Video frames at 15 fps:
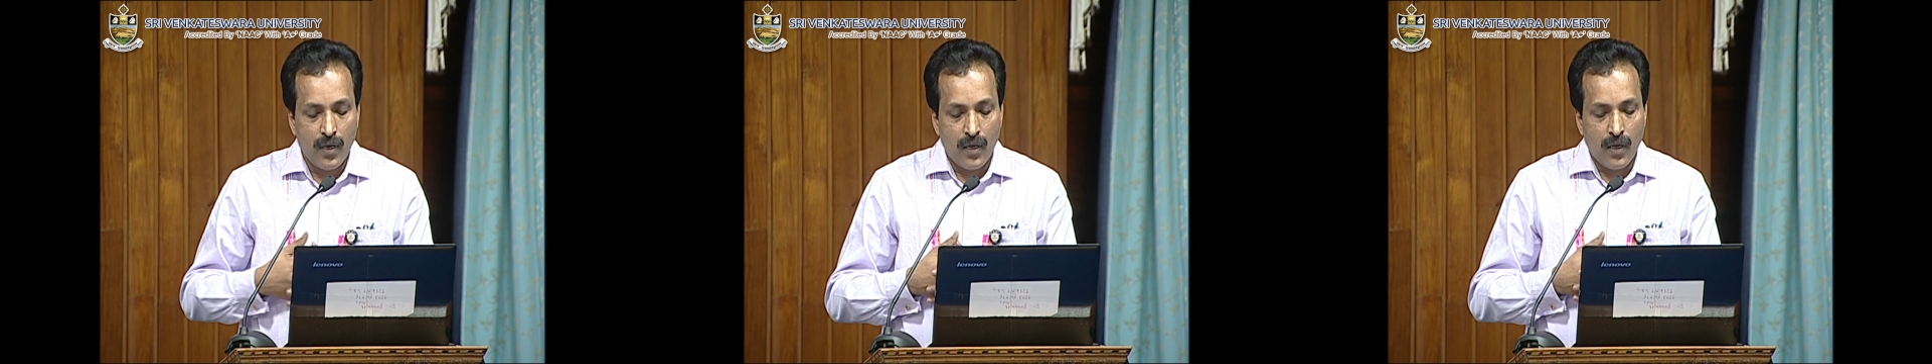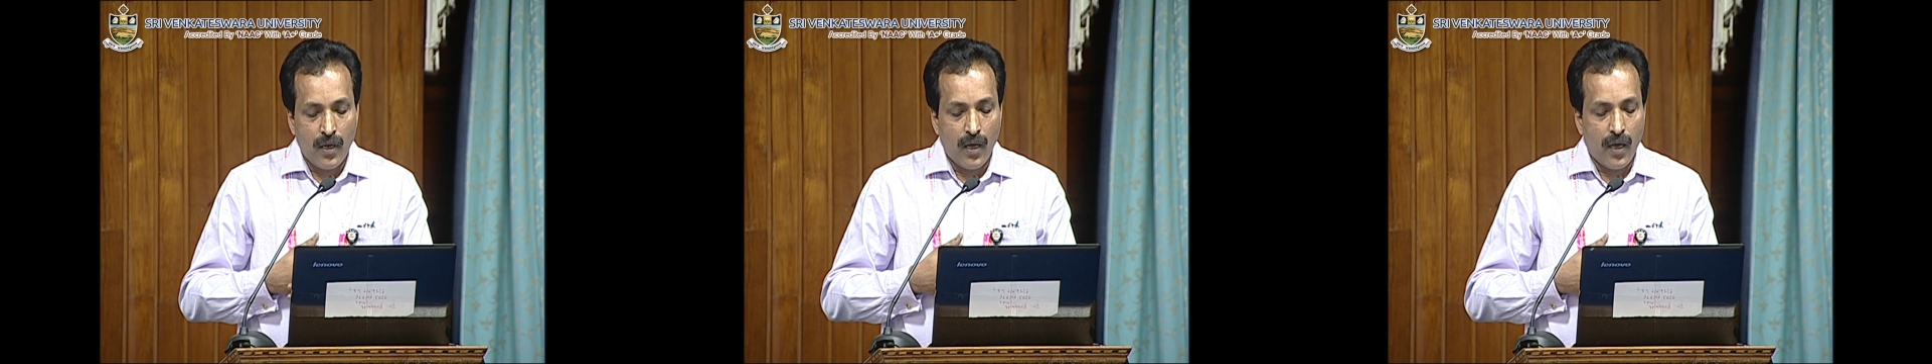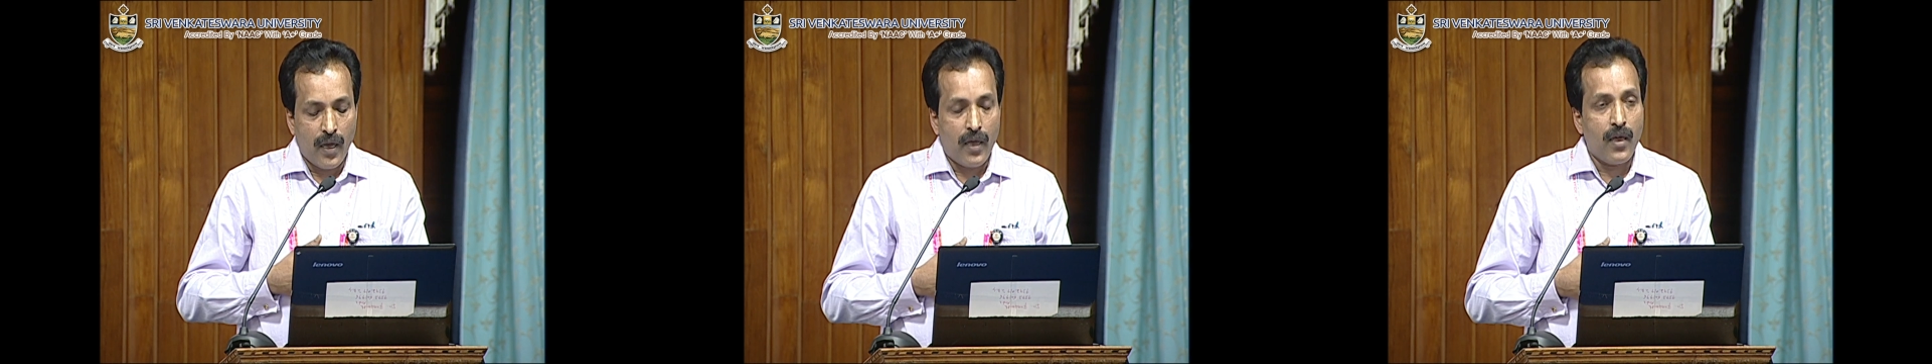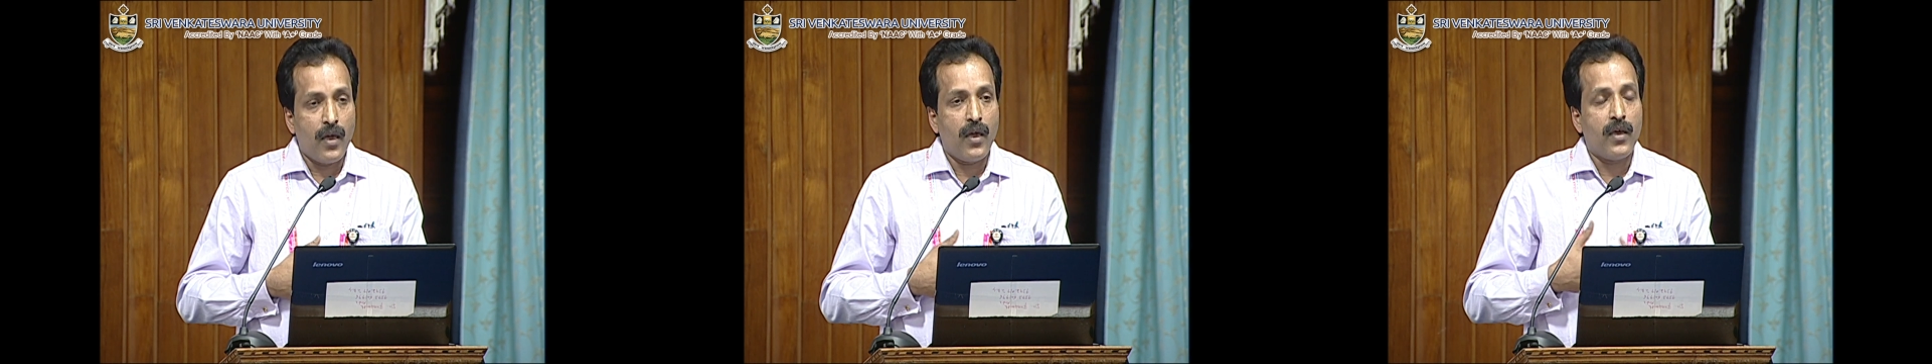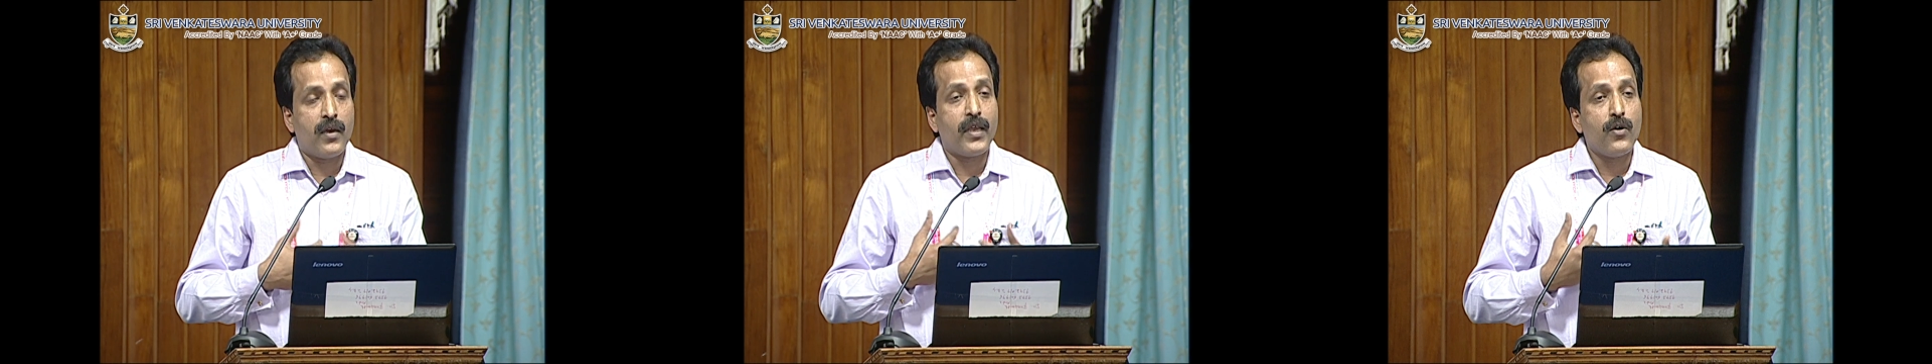
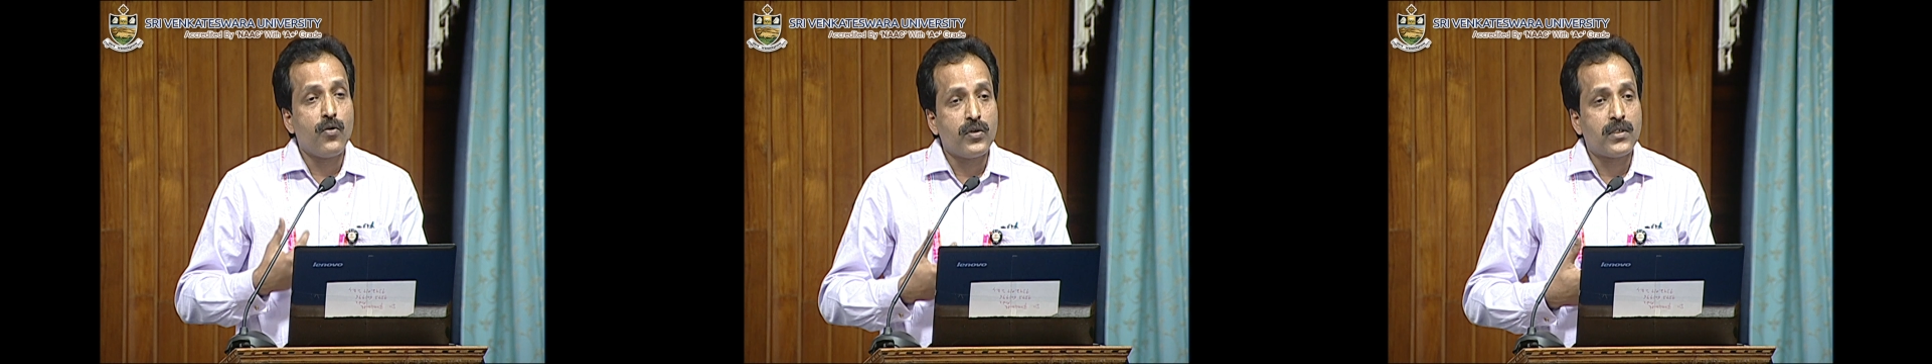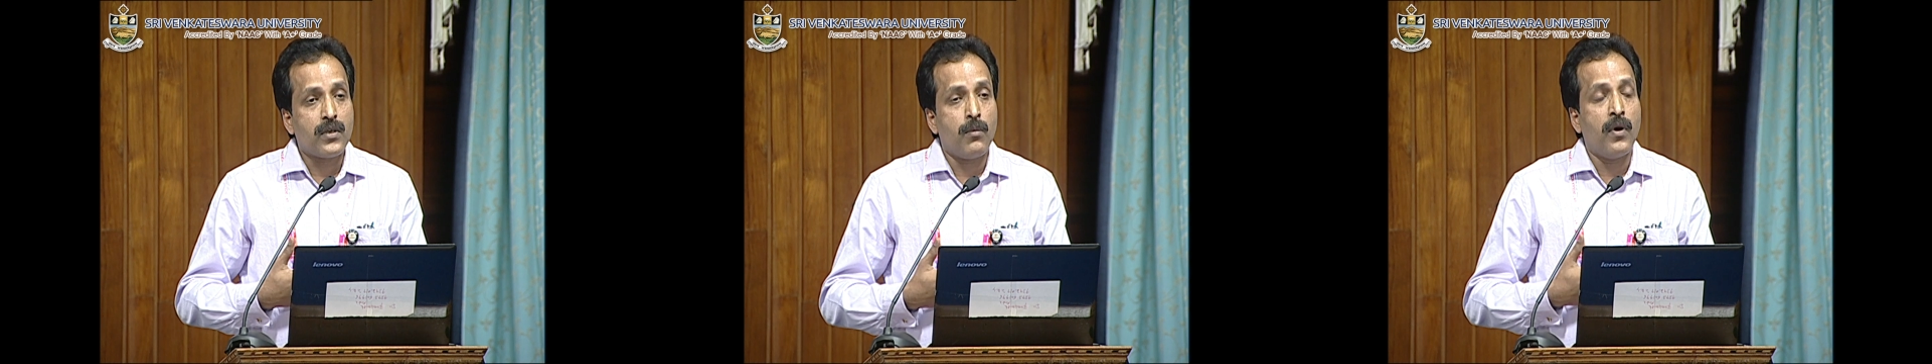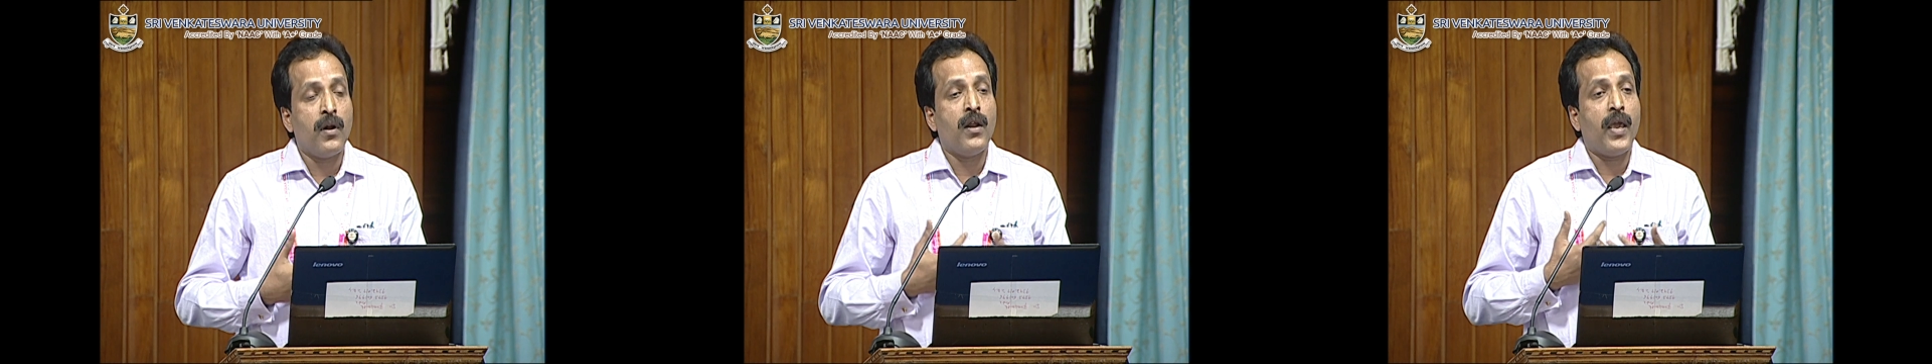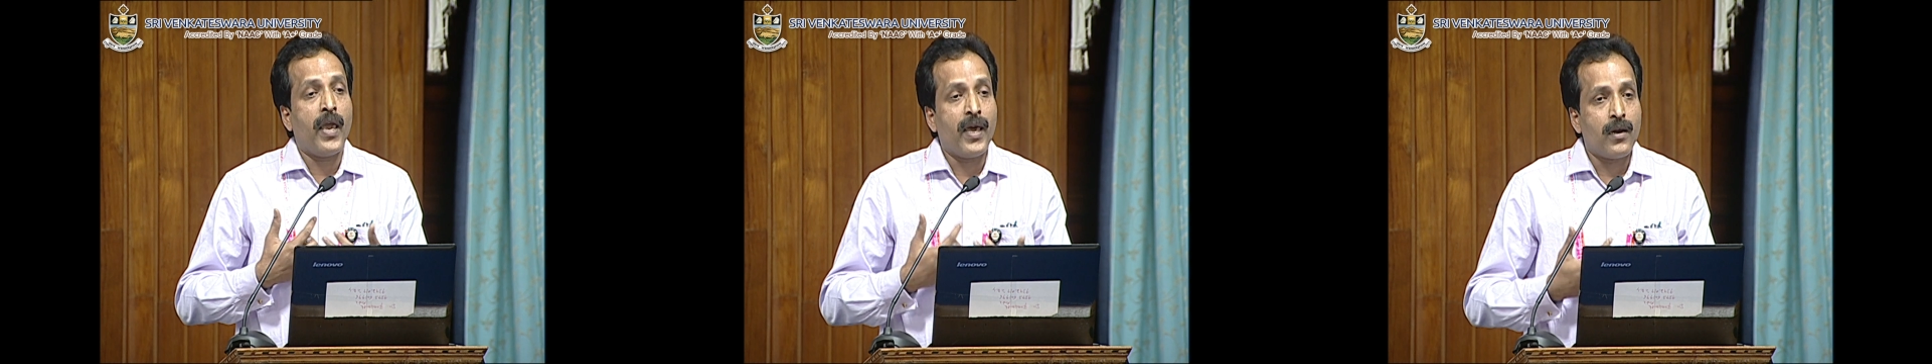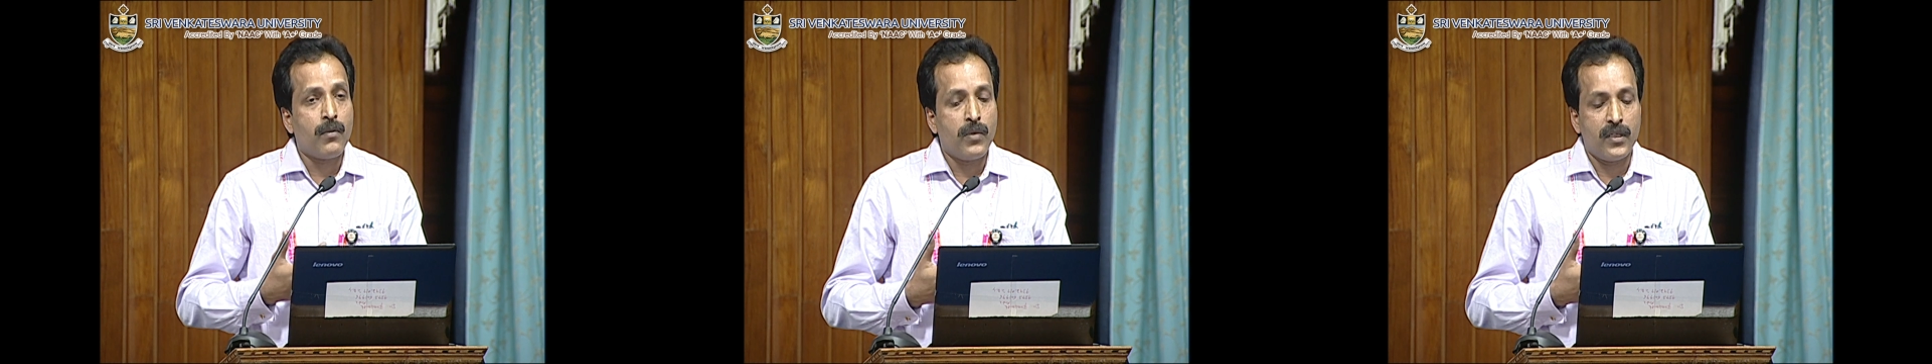a reusable
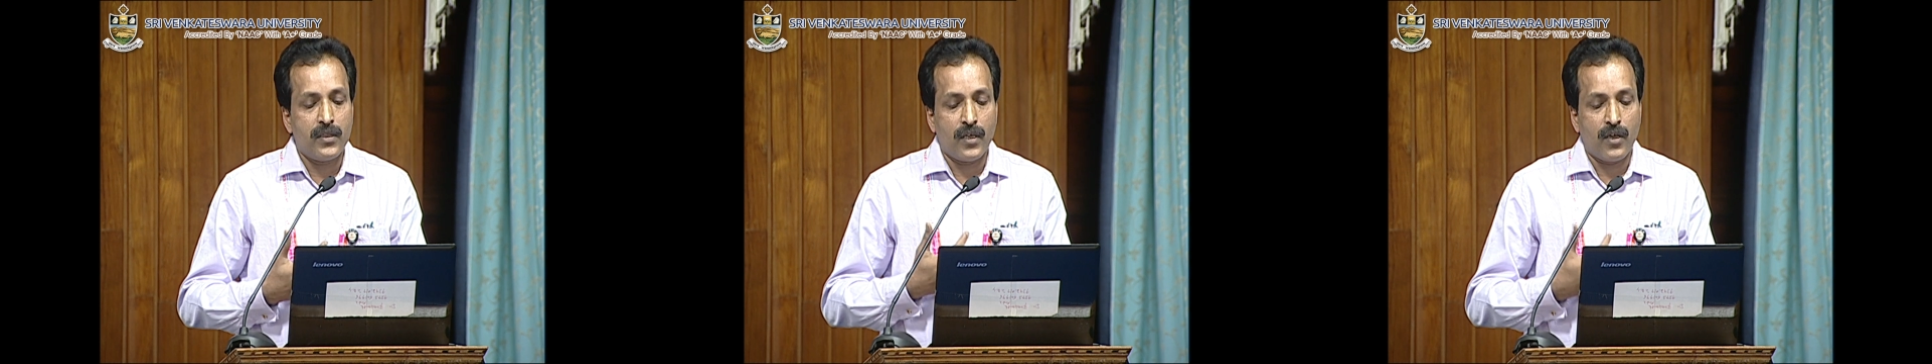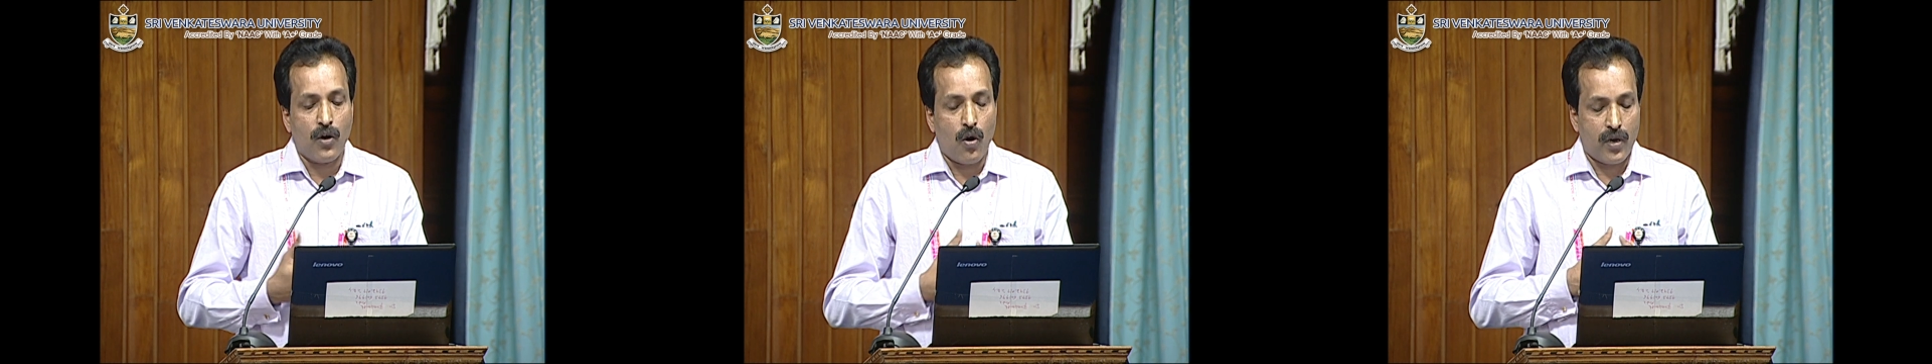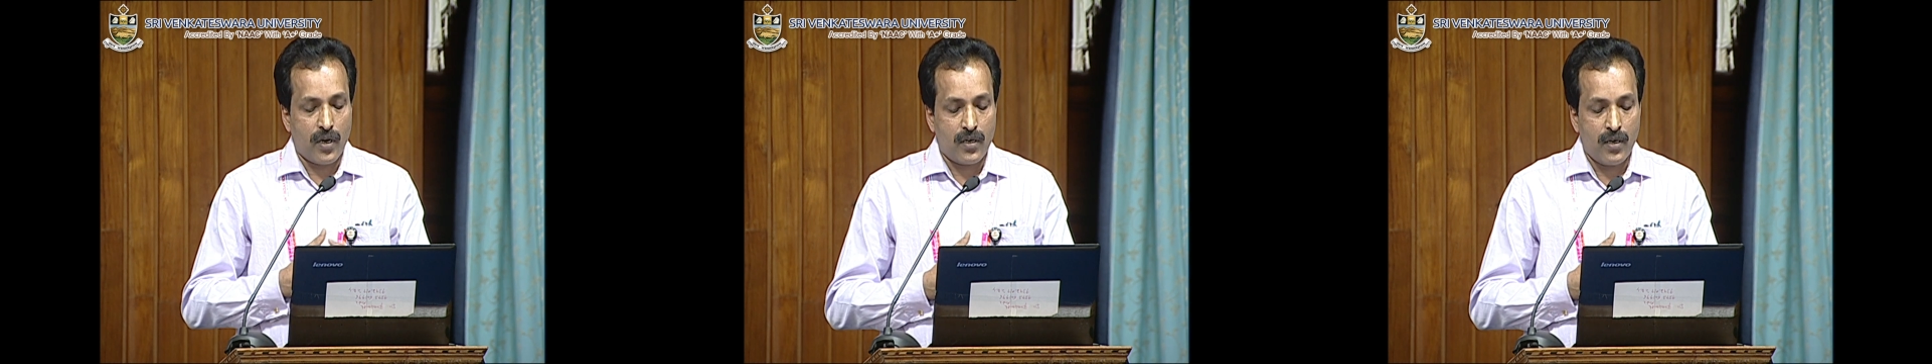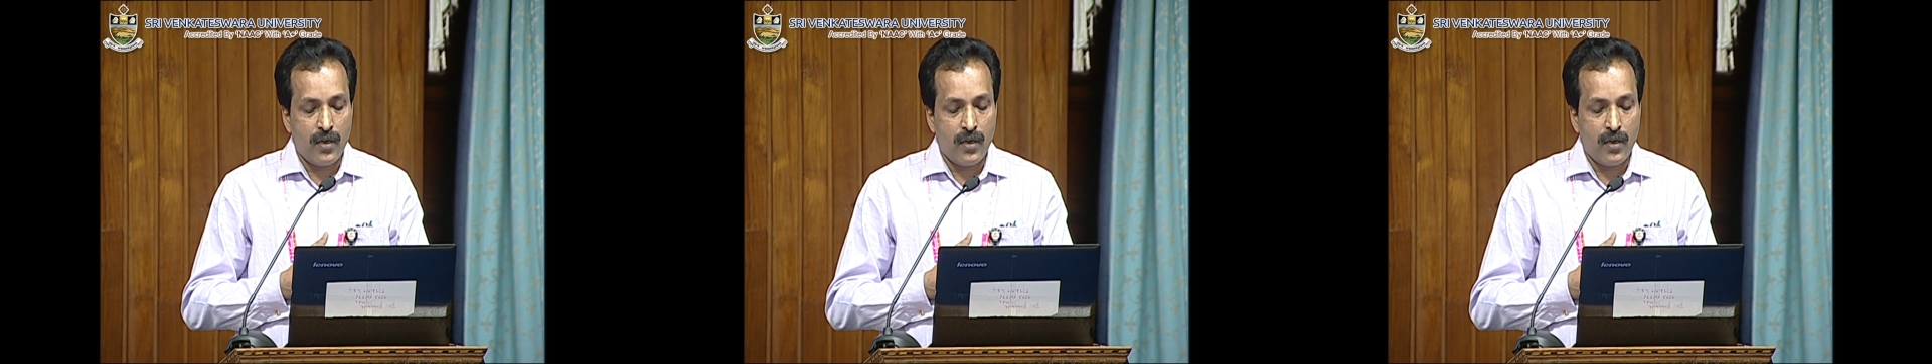air breathing rocket.